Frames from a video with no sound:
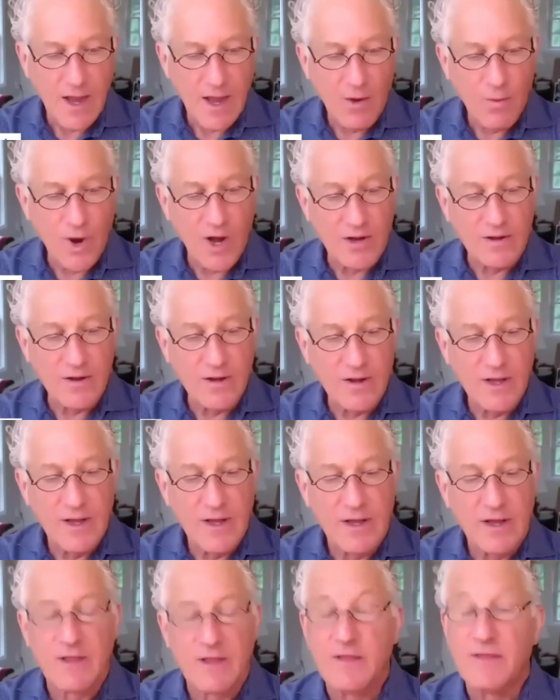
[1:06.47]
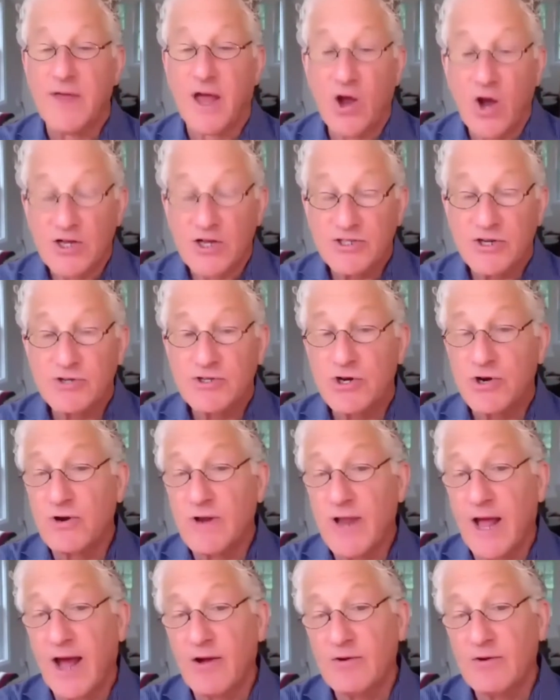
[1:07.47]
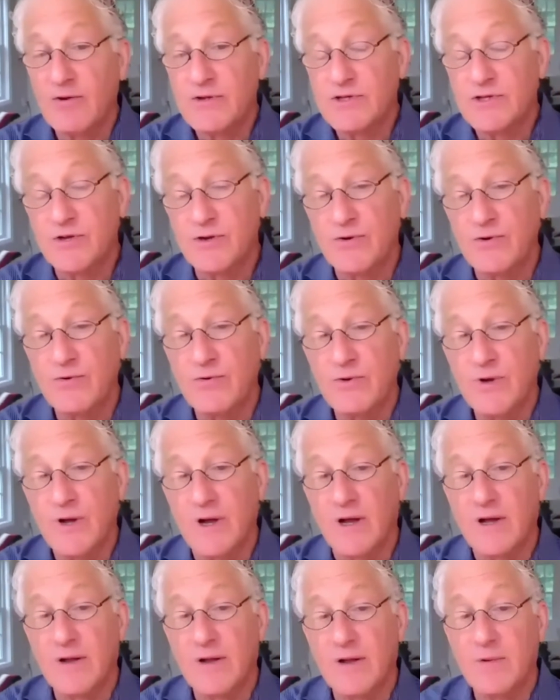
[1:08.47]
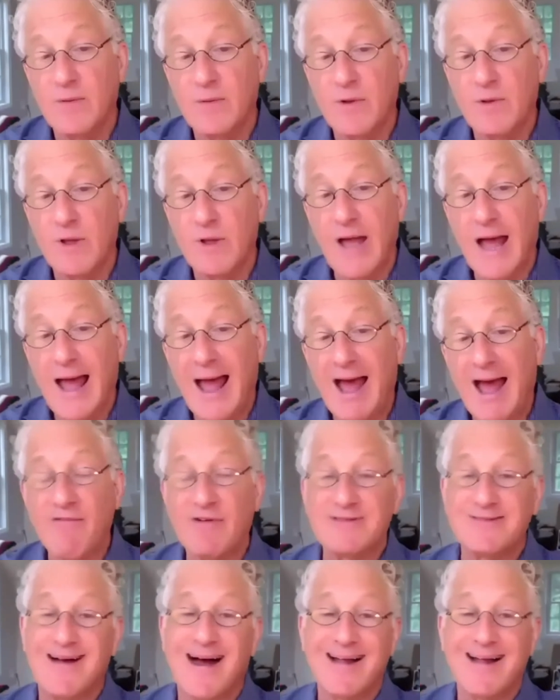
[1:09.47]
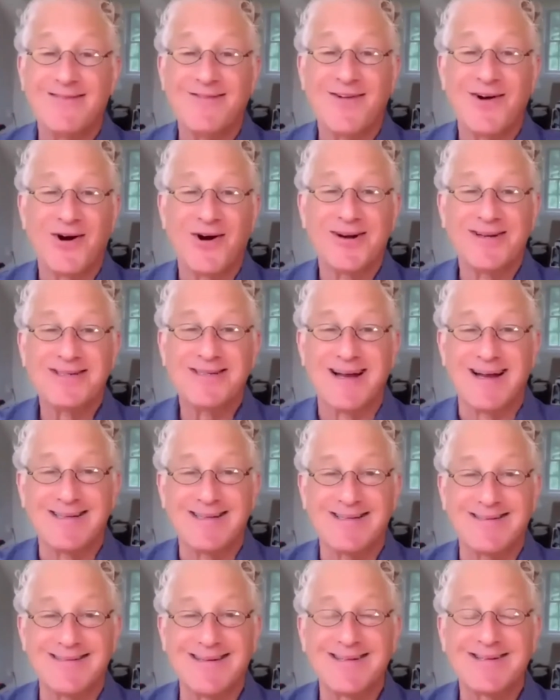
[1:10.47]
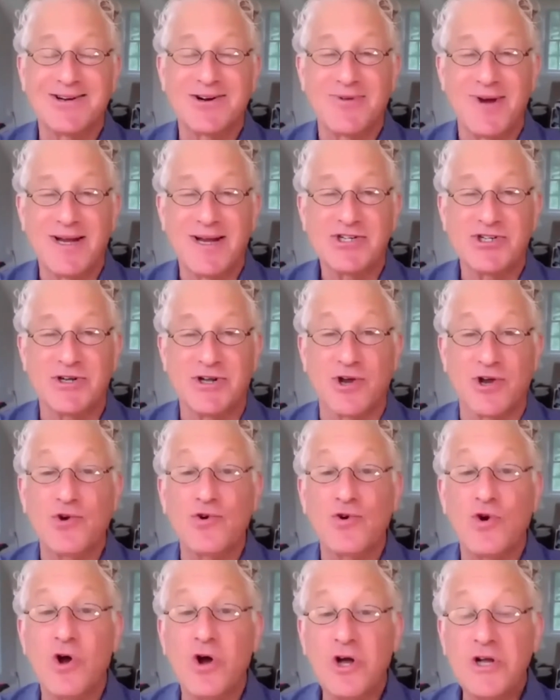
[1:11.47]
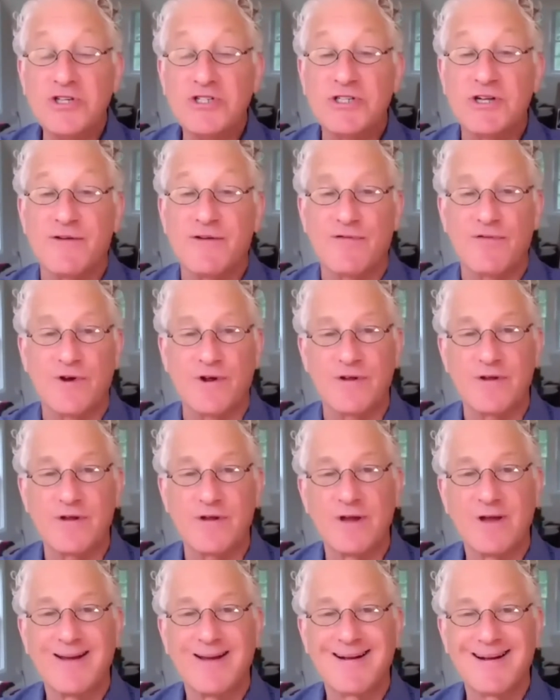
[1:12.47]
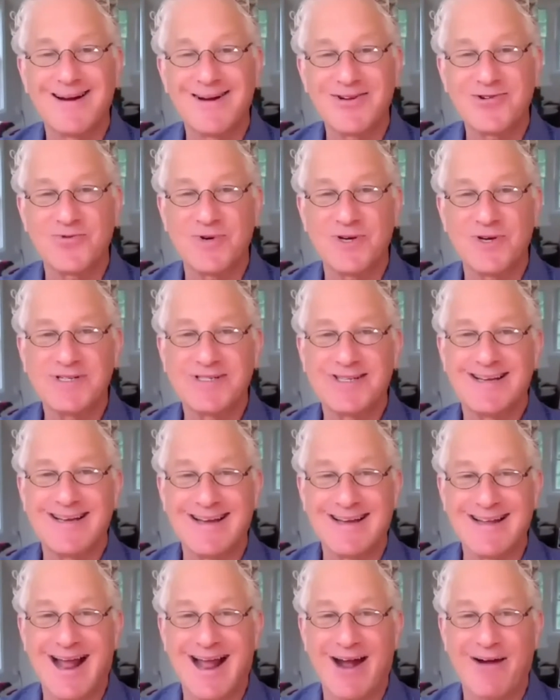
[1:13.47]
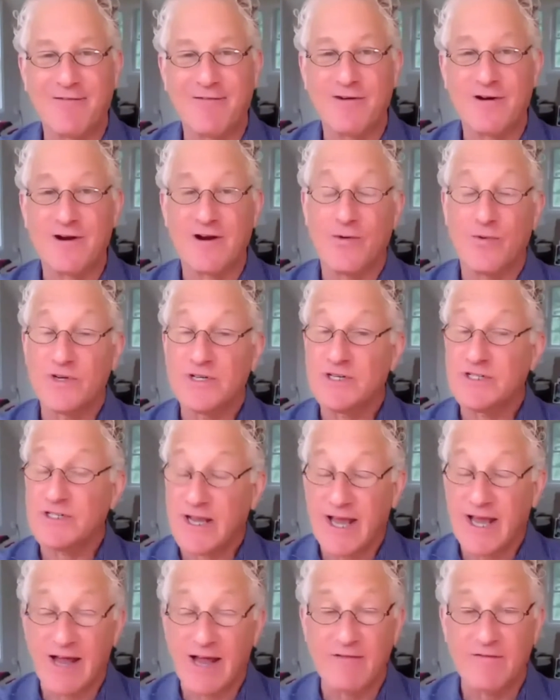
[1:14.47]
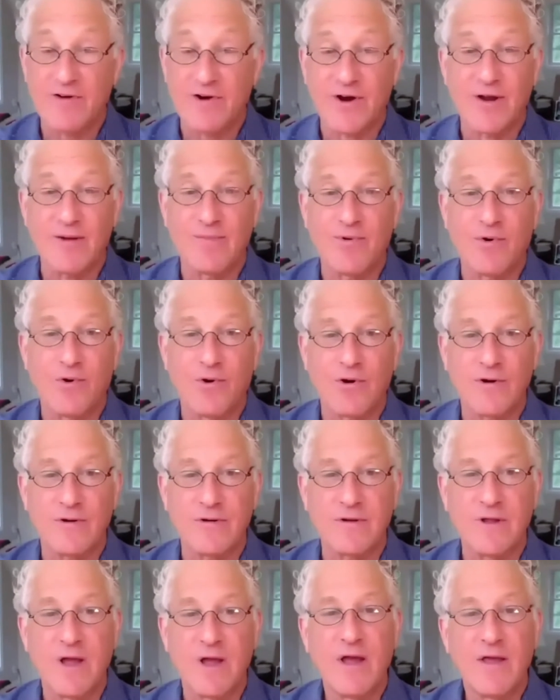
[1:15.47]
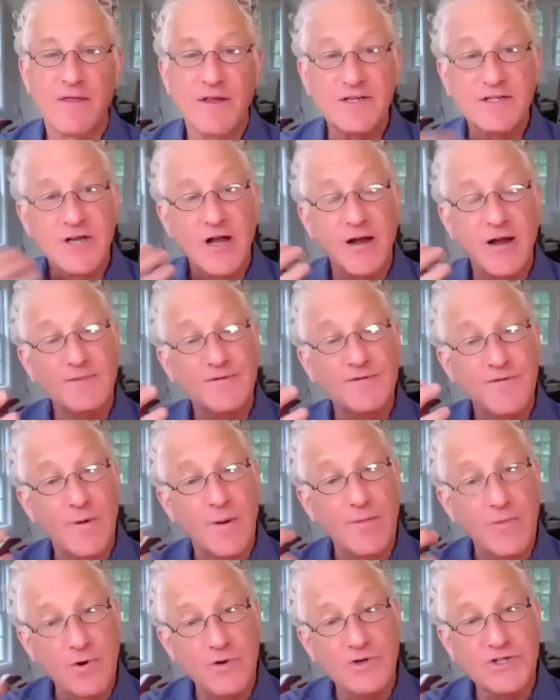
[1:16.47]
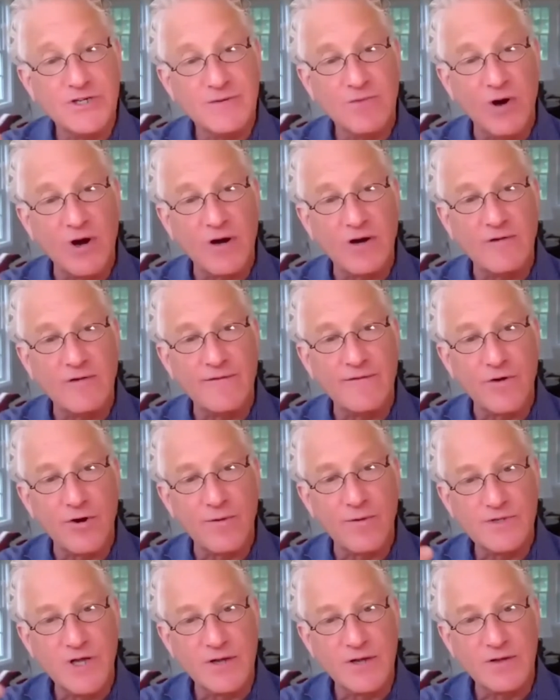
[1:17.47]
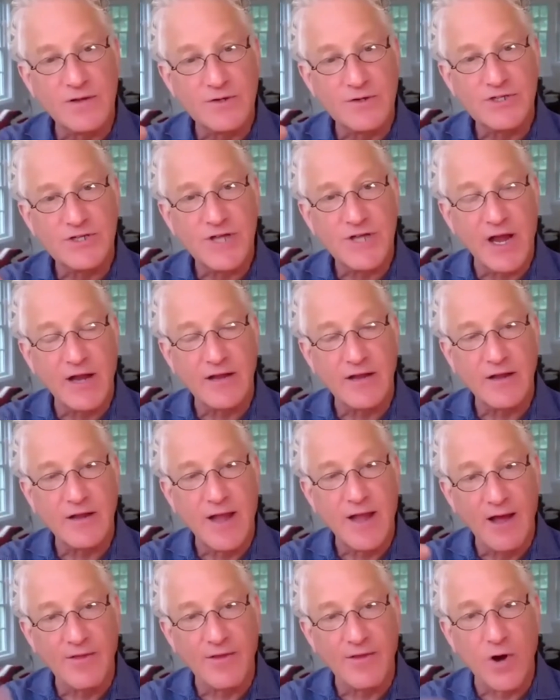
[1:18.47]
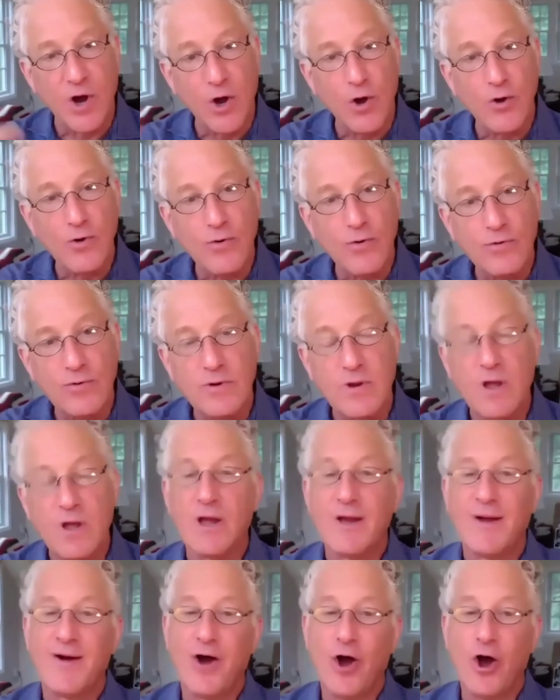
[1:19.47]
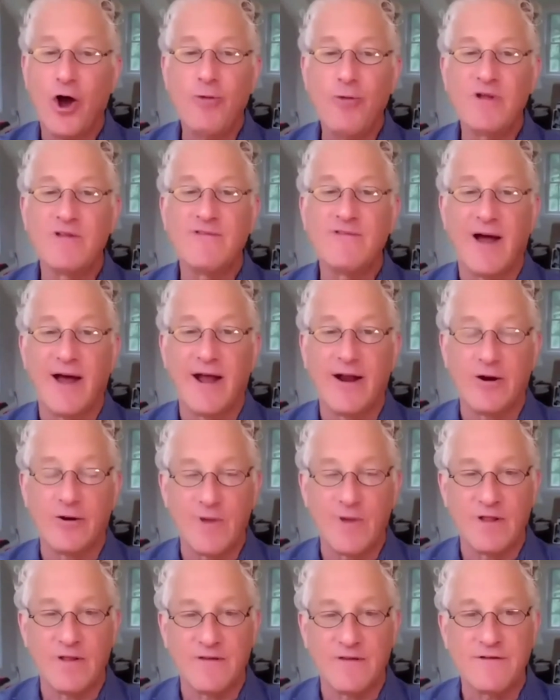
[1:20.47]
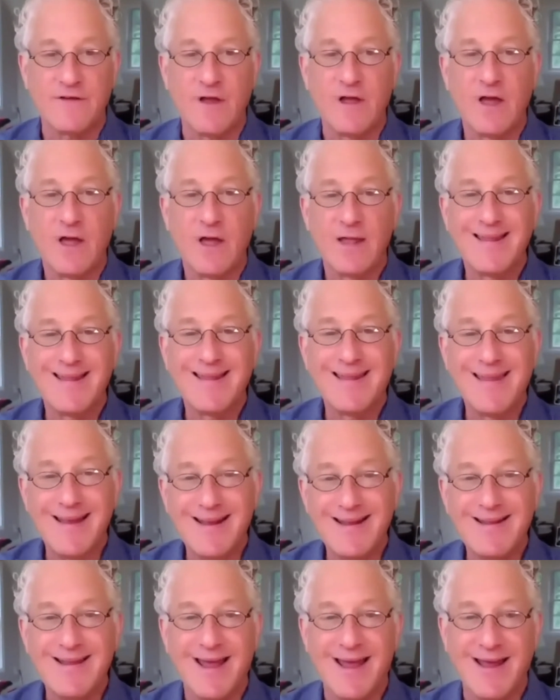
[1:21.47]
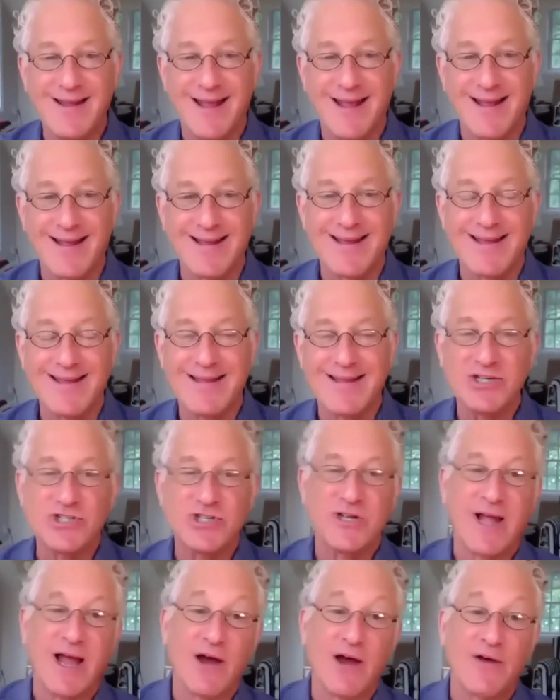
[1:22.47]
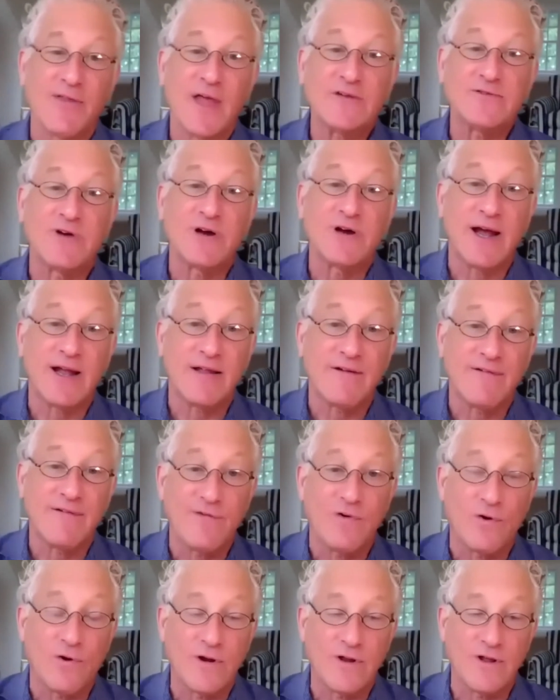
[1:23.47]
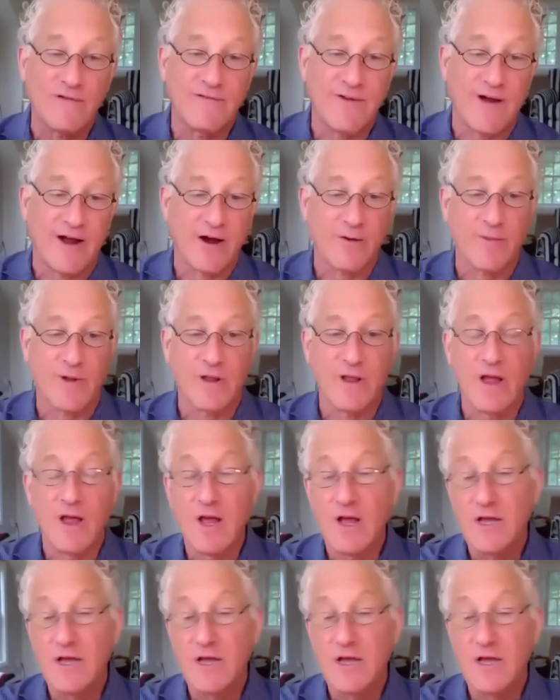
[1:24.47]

Well, they also turn out to have a lot of horizontal integration across different countries in Africa, which is again very important. This comes from emerging market firms understanding how their own home environments dictate and condition how they look at a foreign environment.